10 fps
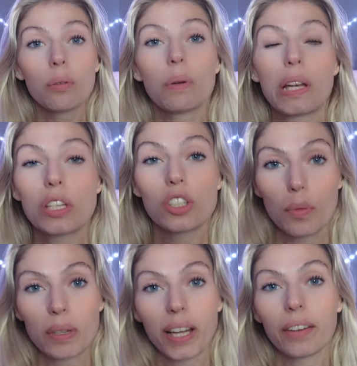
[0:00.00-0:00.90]
We went
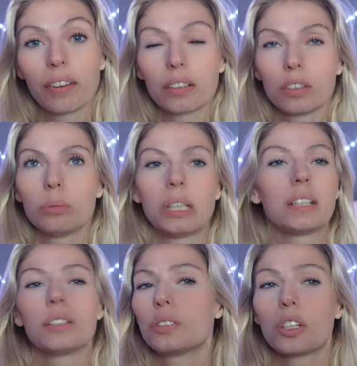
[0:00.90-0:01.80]
scuba diving. No, we
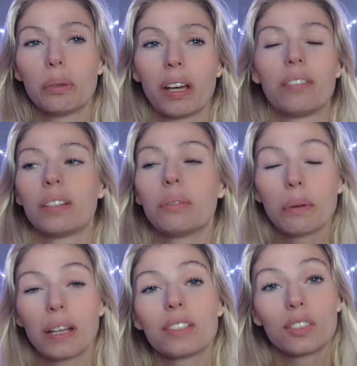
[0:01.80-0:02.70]
didn't go scuba diving. We
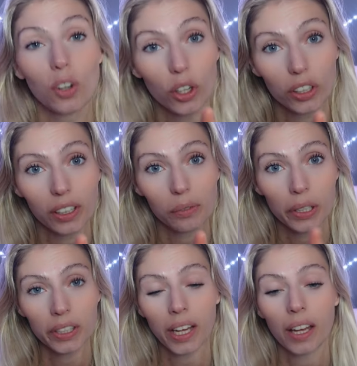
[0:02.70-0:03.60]
went snorkeling
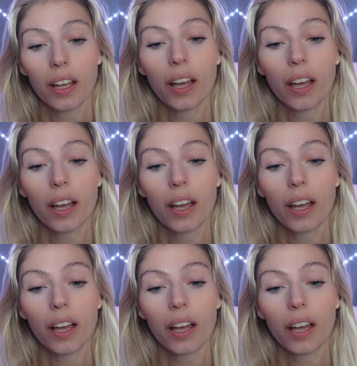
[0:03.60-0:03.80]
one day,